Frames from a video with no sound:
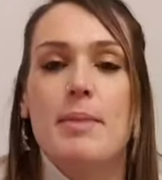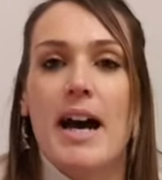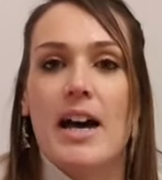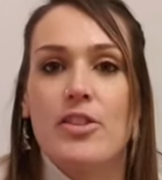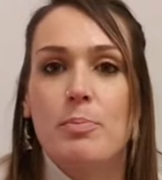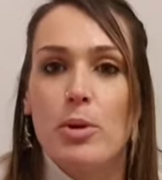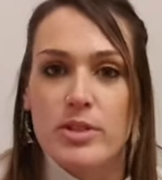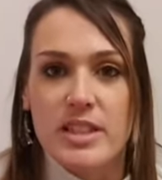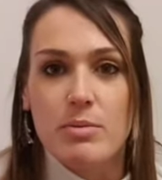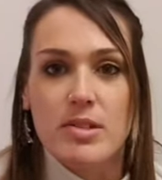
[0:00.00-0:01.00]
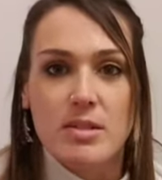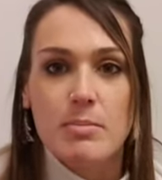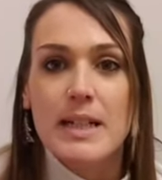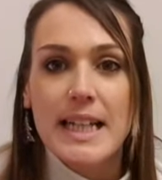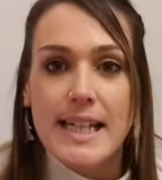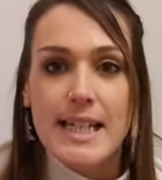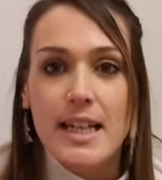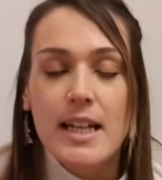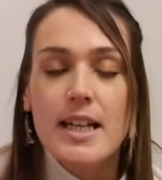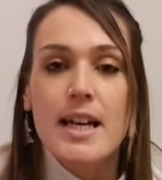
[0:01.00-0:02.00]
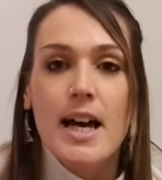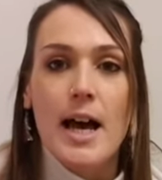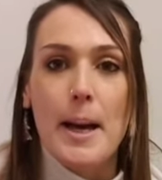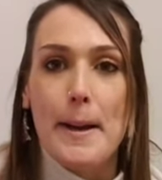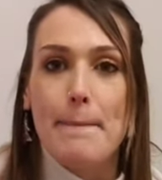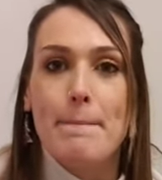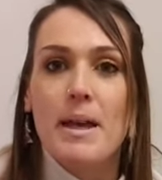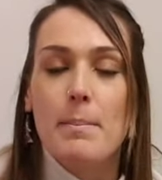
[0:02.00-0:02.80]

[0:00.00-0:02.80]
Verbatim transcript: and the bodice was complete um,